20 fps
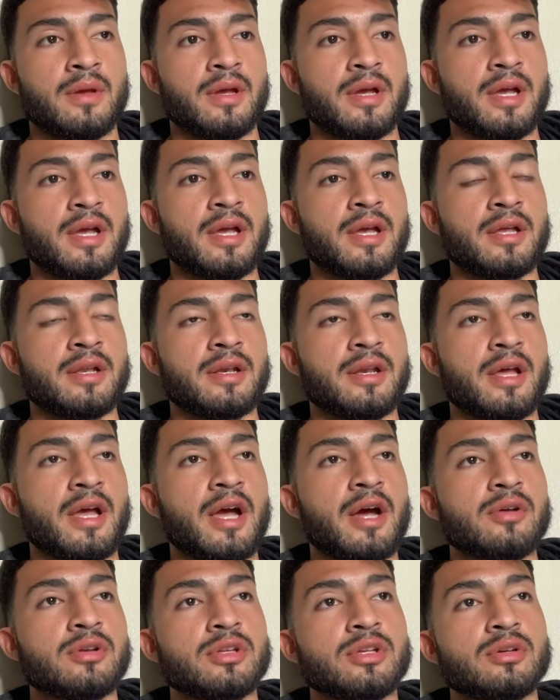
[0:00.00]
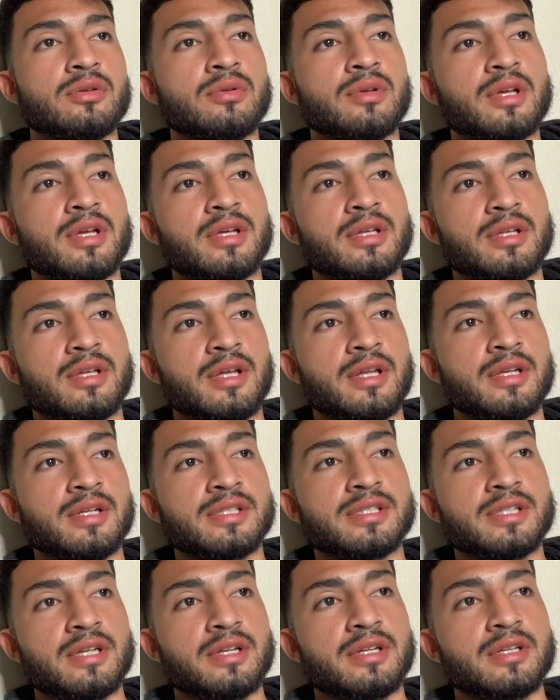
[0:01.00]
And how do you get an
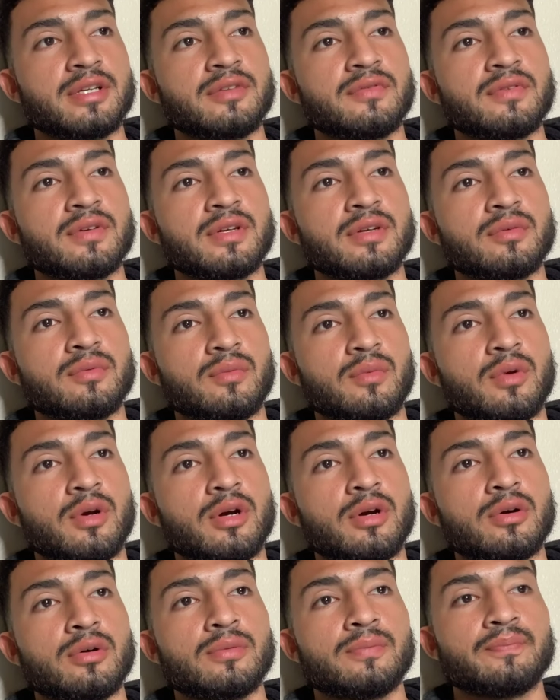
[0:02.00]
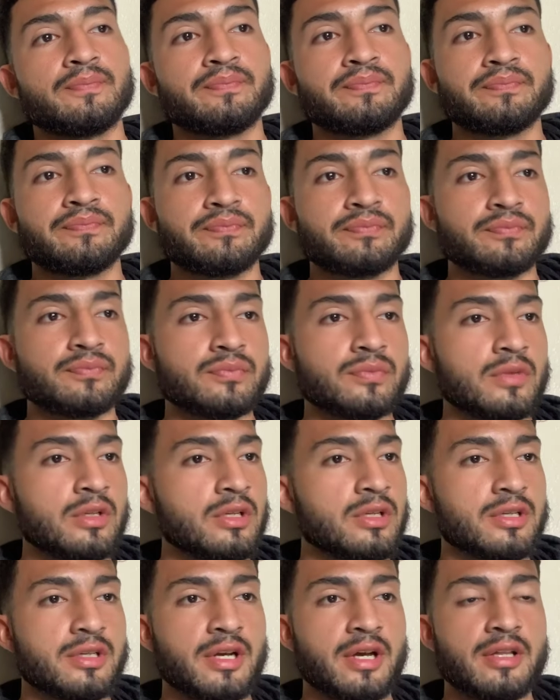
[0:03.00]
exciting event? Well,
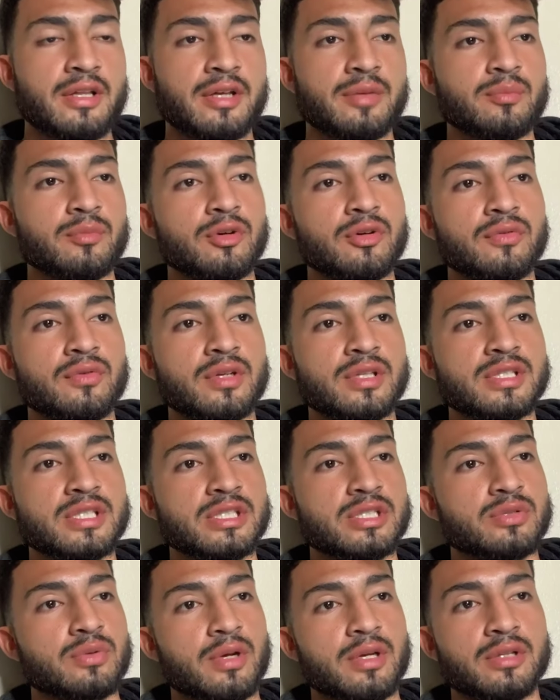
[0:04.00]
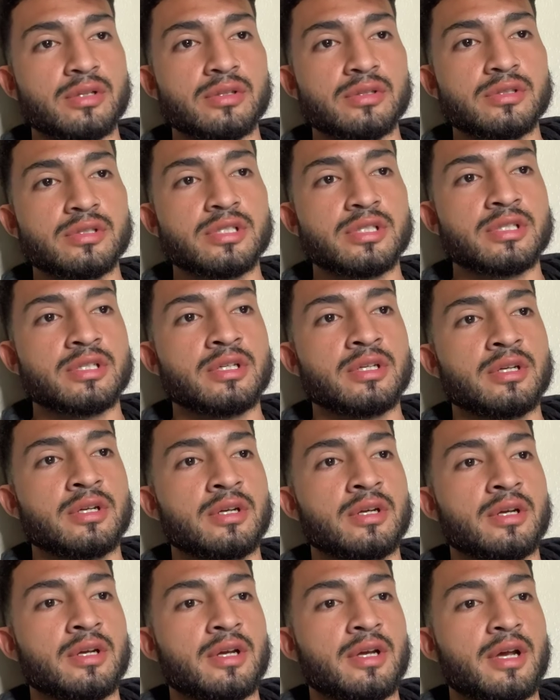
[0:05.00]
kind of like movies and trailers,
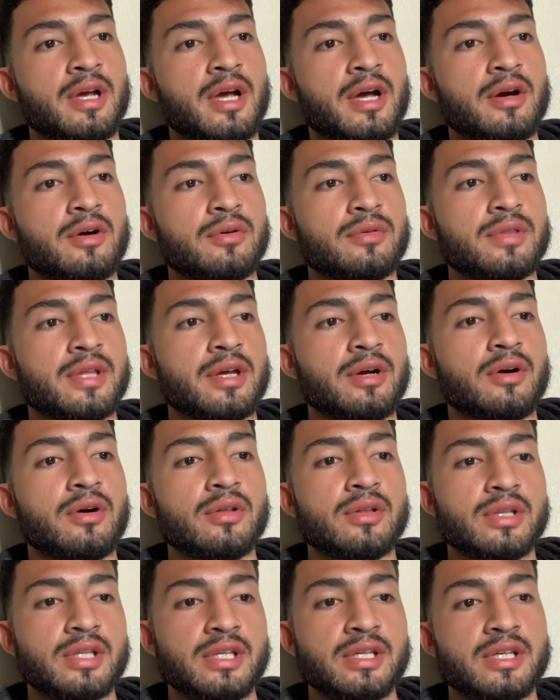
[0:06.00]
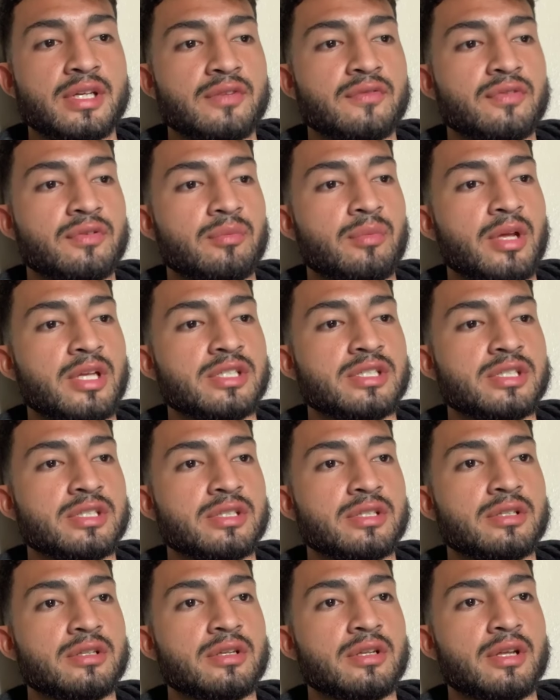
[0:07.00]
how they all leak
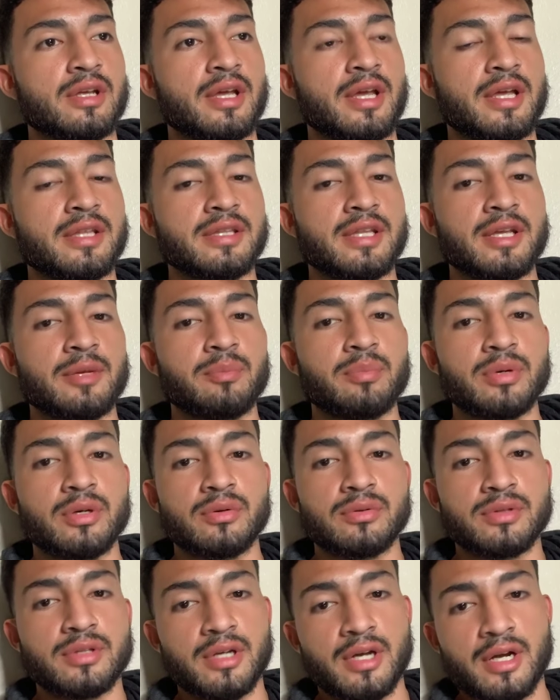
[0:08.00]
information and they build the